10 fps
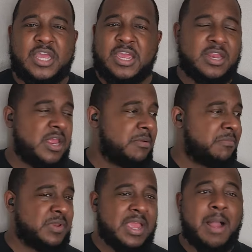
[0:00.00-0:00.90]

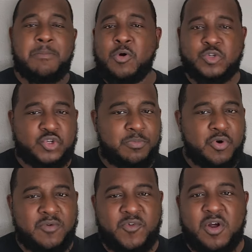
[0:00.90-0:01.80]
and they got Mostert
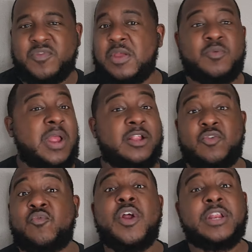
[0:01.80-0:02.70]
more involved. They got
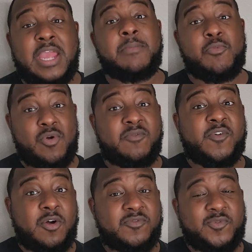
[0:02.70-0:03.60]
the run game more
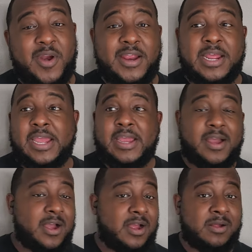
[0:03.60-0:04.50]
involved, right?
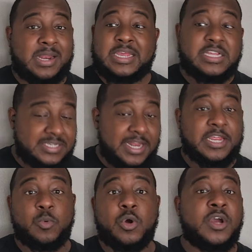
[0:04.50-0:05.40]
Like he
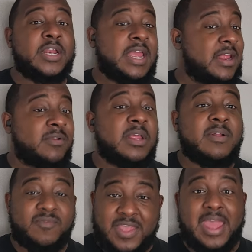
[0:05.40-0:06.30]
said he would, and
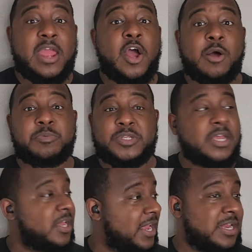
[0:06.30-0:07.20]
that helped.
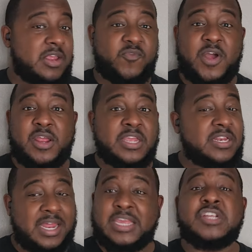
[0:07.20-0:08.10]
And they found
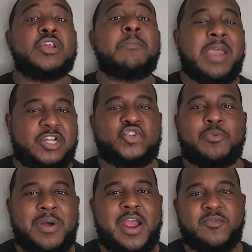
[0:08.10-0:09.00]
he's a
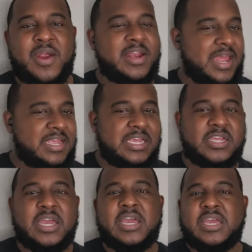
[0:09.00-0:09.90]
mastermind, right? Like
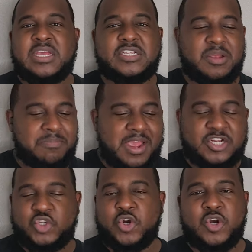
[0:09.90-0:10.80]
he's a
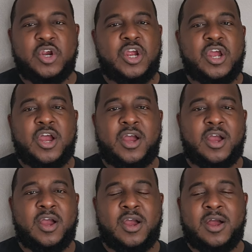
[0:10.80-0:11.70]
master
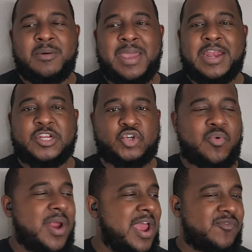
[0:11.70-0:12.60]
at his
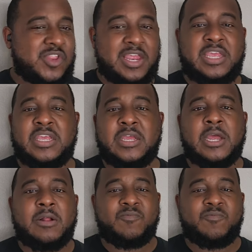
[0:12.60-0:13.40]
craft, and he